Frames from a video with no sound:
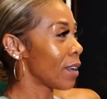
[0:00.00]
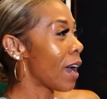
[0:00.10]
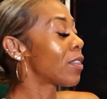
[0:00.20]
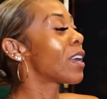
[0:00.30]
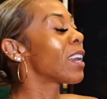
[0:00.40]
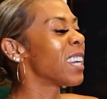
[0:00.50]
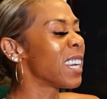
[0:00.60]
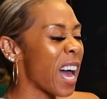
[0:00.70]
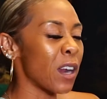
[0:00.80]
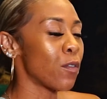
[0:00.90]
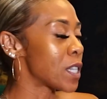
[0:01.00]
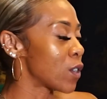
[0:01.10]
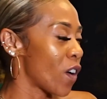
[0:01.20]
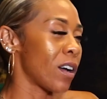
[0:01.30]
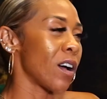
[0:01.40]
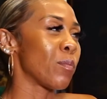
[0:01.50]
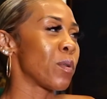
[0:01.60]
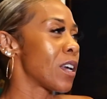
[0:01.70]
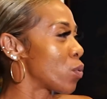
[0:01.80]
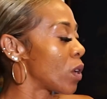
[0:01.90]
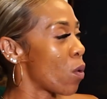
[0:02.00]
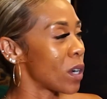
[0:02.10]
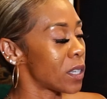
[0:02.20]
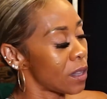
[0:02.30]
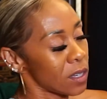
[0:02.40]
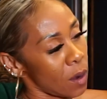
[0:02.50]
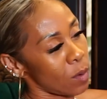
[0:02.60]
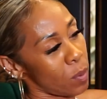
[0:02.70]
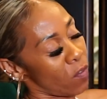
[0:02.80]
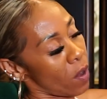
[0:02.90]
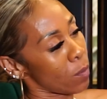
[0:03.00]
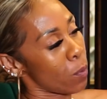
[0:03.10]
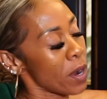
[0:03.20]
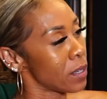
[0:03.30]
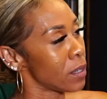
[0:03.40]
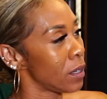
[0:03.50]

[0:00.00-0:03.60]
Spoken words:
I think a lot of us fuck up because we don't want to take the time to be fucking present.